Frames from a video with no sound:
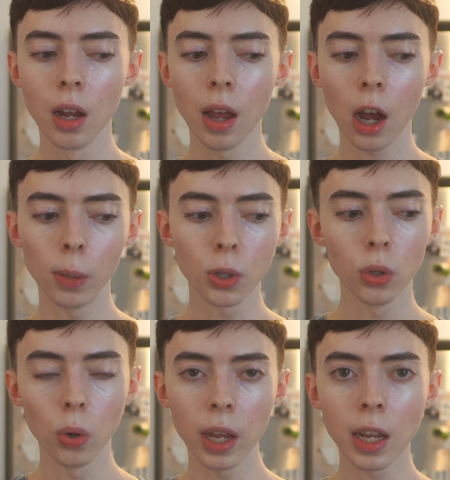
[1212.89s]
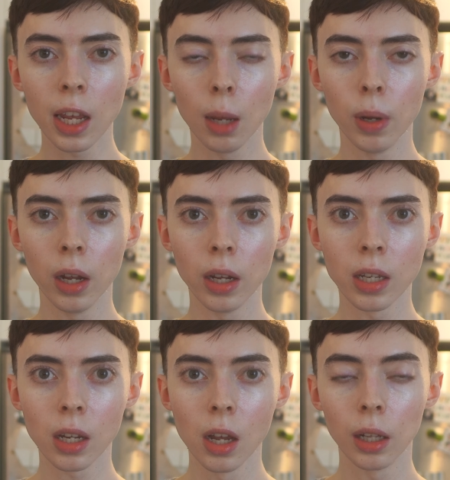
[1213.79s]
help to
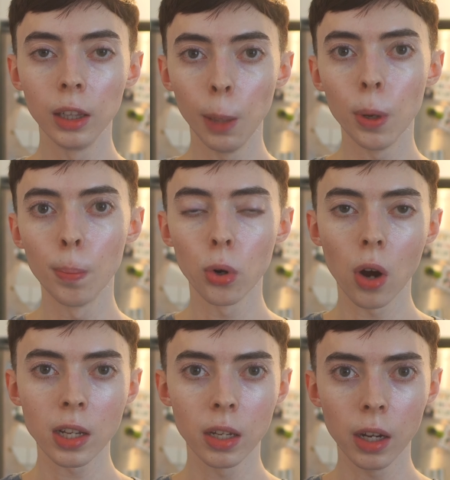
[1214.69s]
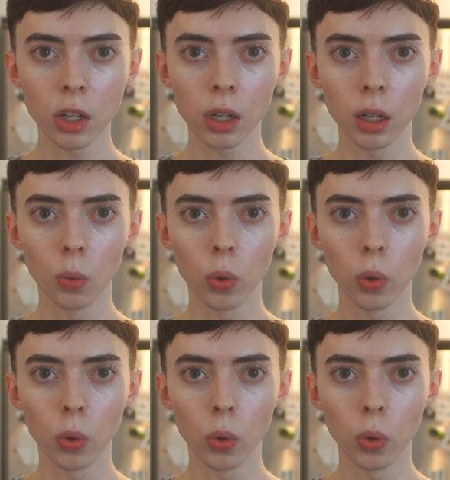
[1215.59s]
inhibit lipid peroxidation,